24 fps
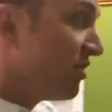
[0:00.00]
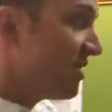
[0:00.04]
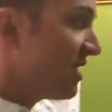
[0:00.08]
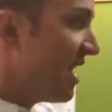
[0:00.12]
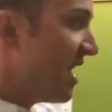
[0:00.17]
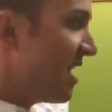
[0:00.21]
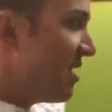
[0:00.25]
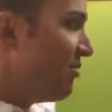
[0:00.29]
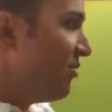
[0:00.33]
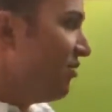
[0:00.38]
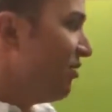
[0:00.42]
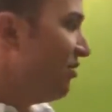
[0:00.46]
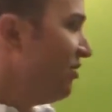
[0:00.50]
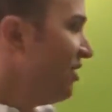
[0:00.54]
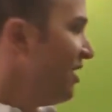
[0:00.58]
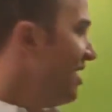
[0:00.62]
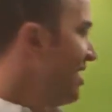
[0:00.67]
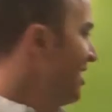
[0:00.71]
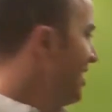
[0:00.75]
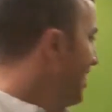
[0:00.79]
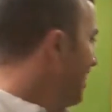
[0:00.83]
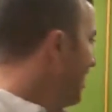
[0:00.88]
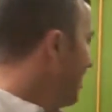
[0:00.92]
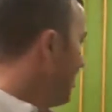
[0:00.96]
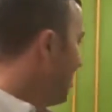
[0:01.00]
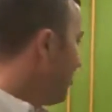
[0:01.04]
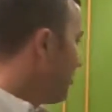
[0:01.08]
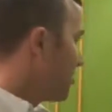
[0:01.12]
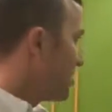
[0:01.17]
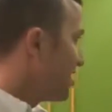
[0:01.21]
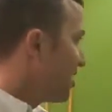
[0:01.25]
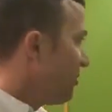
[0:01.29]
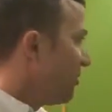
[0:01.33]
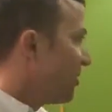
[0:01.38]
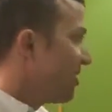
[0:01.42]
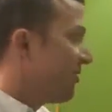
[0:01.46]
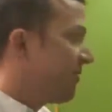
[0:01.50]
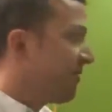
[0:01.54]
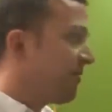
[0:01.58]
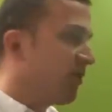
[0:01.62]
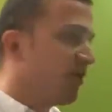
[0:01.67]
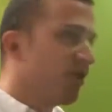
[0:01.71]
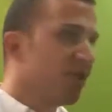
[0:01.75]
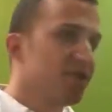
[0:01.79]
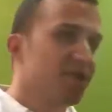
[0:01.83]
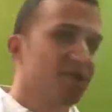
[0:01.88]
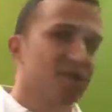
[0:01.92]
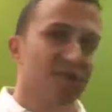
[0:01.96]
table or some of the
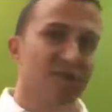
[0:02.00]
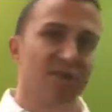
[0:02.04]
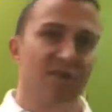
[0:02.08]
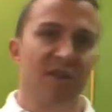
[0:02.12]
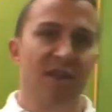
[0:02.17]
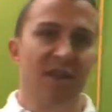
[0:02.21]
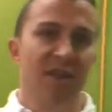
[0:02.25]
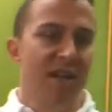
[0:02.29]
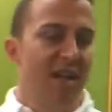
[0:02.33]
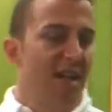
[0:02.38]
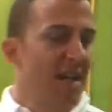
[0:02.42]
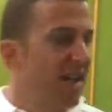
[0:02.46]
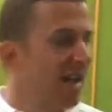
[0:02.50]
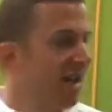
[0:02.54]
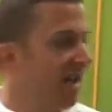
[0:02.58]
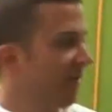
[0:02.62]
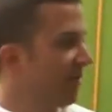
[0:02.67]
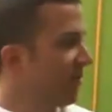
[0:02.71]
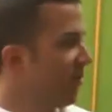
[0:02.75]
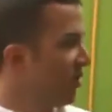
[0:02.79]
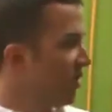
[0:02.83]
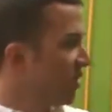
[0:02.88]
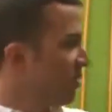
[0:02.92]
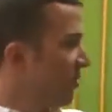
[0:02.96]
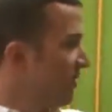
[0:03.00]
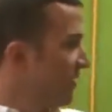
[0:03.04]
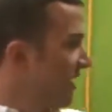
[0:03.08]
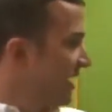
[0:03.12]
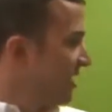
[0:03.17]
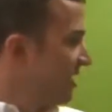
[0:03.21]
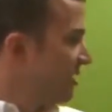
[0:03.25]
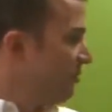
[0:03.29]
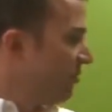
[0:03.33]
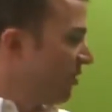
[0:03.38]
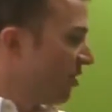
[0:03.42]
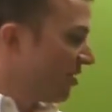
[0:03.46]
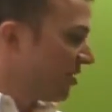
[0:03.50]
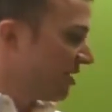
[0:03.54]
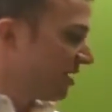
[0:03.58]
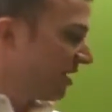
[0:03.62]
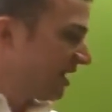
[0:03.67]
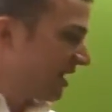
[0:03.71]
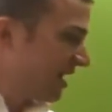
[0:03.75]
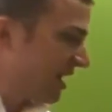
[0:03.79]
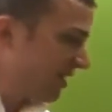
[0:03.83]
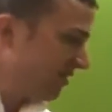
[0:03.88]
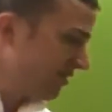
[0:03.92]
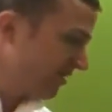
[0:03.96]
furniture. And of course, we've got the
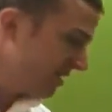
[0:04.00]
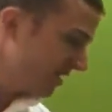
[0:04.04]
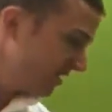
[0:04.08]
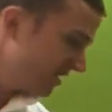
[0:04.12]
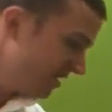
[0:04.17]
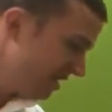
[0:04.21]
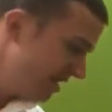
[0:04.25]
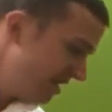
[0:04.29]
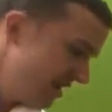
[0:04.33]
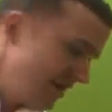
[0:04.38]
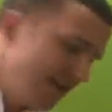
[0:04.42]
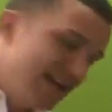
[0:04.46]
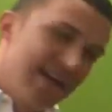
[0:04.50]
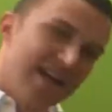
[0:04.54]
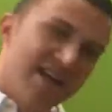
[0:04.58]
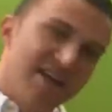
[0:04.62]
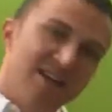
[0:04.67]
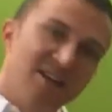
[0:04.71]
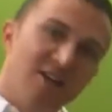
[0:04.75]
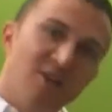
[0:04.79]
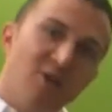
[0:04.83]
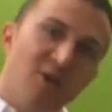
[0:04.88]
marketing area, and no